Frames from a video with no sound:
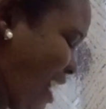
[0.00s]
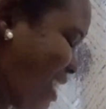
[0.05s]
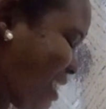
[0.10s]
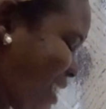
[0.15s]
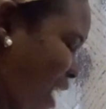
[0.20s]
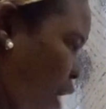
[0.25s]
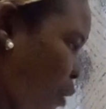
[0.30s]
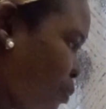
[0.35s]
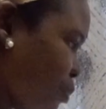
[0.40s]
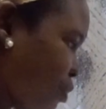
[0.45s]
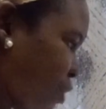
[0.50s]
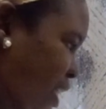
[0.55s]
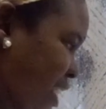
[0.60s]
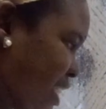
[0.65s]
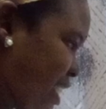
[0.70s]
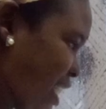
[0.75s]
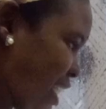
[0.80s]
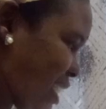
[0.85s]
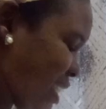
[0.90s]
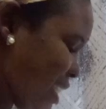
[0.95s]
is now
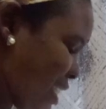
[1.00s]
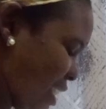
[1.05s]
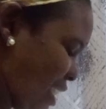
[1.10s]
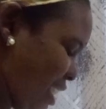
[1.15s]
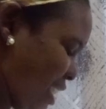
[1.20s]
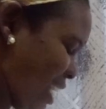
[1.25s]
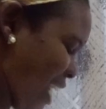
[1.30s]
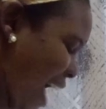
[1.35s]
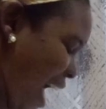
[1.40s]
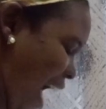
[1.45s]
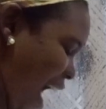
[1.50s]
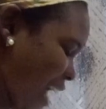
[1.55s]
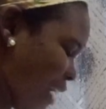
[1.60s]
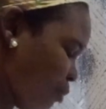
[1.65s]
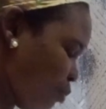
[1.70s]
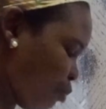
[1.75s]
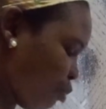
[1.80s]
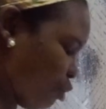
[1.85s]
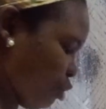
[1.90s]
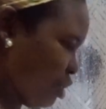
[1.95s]
predicting
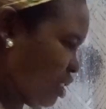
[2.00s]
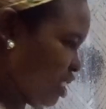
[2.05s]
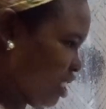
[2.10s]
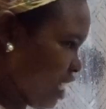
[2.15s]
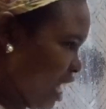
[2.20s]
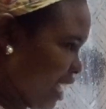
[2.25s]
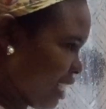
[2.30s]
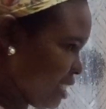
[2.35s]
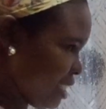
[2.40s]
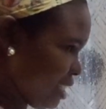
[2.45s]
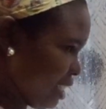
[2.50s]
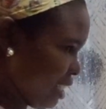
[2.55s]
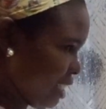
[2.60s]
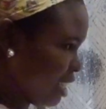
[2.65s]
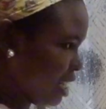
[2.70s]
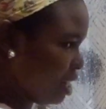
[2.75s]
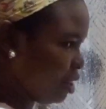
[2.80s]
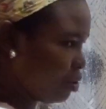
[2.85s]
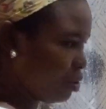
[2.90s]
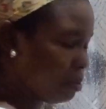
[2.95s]
and
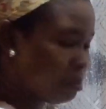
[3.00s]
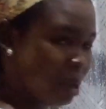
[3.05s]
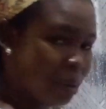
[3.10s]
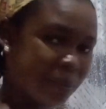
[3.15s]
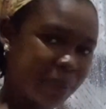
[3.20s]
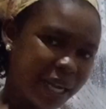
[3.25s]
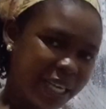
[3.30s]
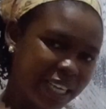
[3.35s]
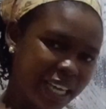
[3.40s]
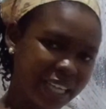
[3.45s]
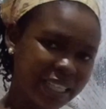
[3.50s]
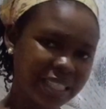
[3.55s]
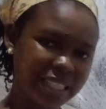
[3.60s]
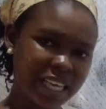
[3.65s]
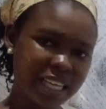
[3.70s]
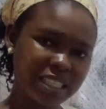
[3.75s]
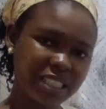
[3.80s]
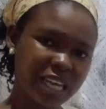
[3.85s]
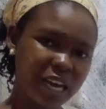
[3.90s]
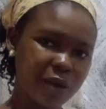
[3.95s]
projecting. Remember that
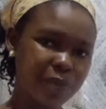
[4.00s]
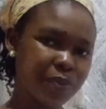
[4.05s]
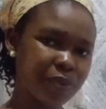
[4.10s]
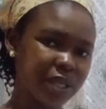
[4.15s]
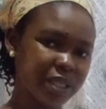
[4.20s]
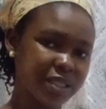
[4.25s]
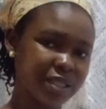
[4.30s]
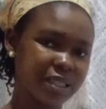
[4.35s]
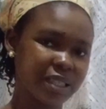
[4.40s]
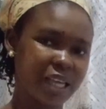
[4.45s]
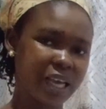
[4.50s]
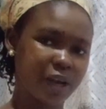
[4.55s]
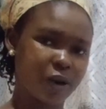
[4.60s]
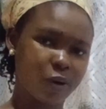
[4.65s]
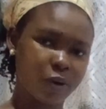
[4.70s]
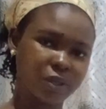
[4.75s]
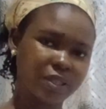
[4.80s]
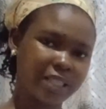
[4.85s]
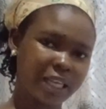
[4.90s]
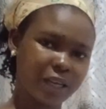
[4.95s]
HRP is a
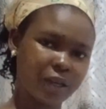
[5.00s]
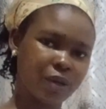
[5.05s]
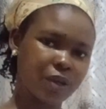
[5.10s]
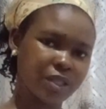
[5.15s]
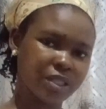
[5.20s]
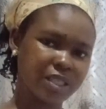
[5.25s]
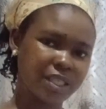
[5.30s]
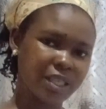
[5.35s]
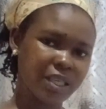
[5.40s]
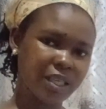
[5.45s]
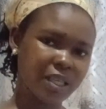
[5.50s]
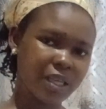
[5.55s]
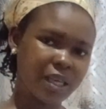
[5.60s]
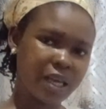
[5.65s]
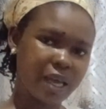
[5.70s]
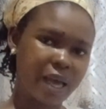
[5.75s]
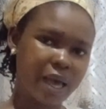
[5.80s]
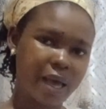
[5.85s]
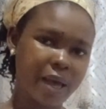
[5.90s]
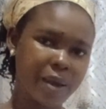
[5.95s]
core psychology
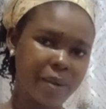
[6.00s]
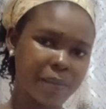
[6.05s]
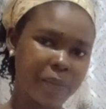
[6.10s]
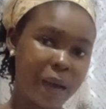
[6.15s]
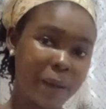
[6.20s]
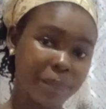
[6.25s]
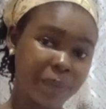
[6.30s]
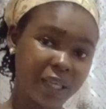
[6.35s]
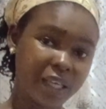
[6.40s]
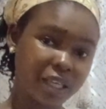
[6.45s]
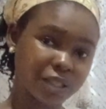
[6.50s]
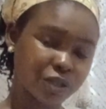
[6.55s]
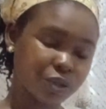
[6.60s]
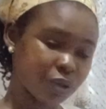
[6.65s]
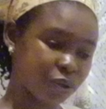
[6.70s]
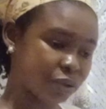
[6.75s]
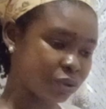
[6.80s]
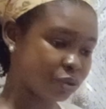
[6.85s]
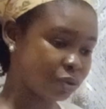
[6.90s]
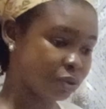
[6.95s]

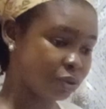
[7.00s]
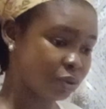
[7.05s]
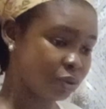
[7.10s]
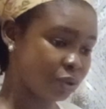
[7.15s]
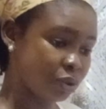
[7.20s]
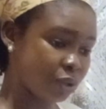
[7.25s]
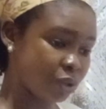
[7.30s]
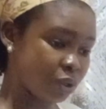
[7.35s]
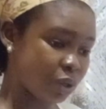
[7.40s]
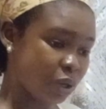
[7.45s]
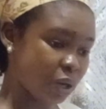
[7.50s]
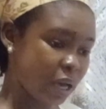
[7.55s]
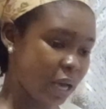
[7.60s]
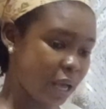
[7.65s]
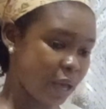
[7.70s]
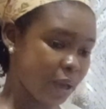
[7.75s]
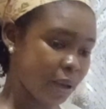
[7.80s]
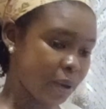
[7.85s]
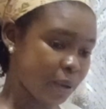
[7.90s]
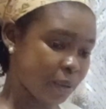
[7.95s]
application,
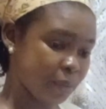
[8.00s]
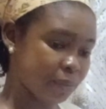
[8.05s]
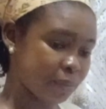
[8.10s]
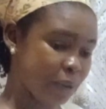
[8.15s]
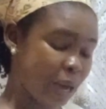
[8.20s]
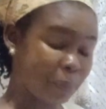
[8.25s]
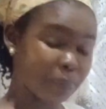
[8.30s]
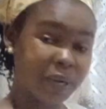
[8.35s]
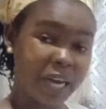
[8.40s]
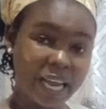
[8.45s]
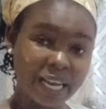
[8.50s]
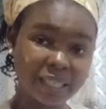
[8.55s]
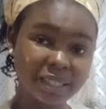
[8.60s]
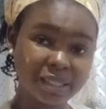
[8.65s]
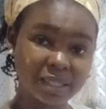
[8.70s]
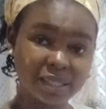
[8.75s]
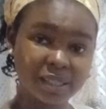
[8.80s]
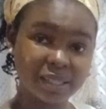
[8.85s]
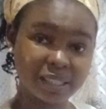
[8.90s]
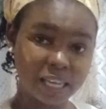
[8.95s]

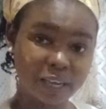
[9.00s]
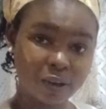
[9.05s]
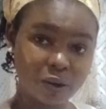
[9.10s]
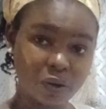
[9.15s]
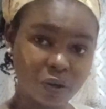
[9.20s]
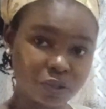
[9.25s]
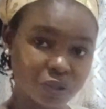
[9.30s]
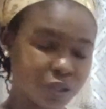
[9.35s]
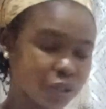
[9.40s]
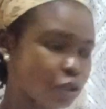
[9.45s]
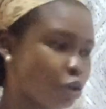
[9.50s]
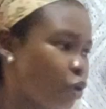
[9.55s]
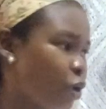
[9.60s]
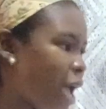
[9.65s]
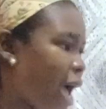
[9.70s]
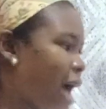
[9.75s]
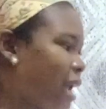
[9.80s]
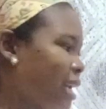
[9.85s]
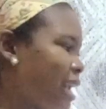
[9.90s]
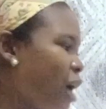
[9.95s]
applied psychology. So
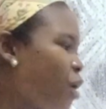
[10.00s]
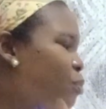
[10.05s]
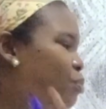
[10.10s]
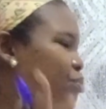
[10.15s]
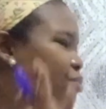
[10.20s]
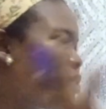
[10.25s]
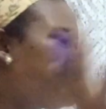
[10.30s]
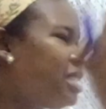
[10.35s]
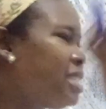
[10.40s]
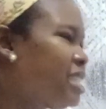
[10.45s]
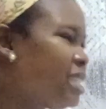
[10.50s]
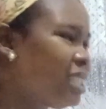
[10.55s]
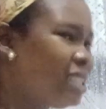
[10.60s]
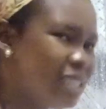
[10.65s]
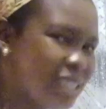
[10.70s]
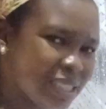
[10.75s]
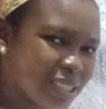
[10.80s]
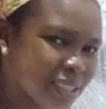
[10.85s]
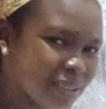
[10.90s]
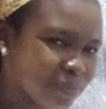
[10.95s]
we are now
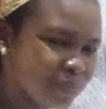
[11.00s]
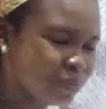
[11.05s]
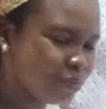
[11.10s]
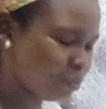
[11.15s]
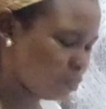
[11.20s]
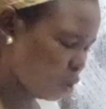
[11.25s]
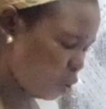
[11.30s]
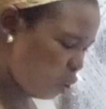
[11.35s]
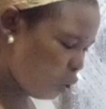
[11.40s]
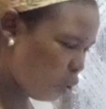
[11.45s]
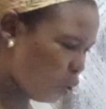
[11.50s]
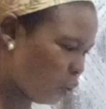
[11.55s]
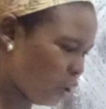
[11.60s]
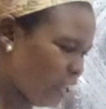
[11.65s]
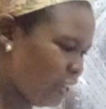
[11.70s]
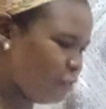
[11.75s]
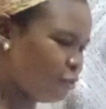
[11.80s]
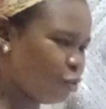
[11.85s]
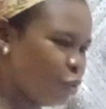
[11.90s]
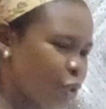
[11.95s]
predicting,
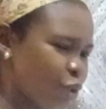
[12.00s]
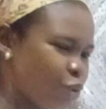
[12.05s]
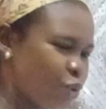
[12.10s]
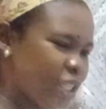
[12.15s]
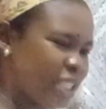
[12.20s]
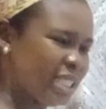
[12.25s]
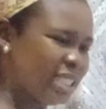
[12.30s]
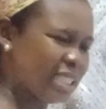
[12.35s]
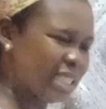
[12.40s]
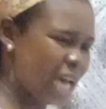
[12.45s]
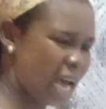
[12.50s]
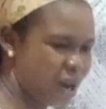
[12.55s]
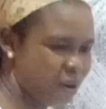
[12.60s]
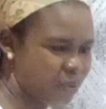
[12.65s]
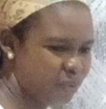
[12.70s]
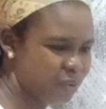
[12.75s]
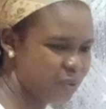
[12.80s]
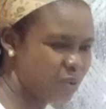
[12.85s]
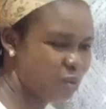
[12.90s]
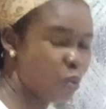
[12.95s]
oh, if we do this
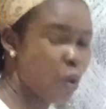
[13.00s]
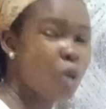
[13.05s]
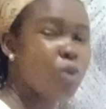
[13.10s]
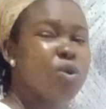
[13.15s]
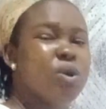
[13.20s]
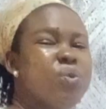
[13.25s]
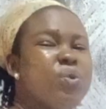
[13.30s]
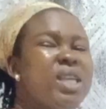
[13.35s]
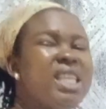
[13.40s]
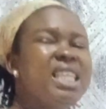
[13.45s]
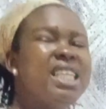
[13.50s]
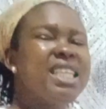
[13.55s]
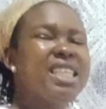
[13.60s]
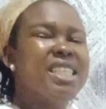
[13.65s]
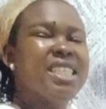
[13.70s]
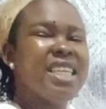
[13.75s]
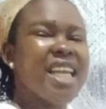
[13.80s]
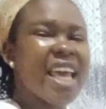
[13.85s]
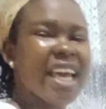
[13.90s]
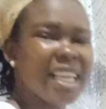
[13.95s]
now, what will we
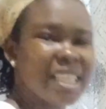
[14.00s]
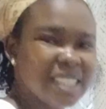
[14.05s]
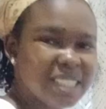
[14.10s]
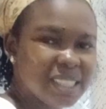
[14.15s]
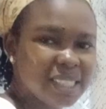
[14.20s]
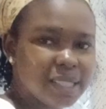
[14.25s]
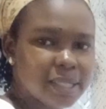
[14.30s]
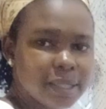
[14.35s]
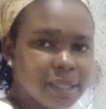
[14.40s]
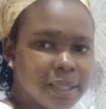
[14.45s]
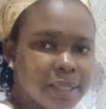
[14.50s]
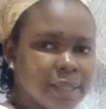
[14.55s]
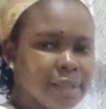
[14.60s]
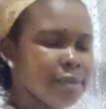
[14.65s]
need next?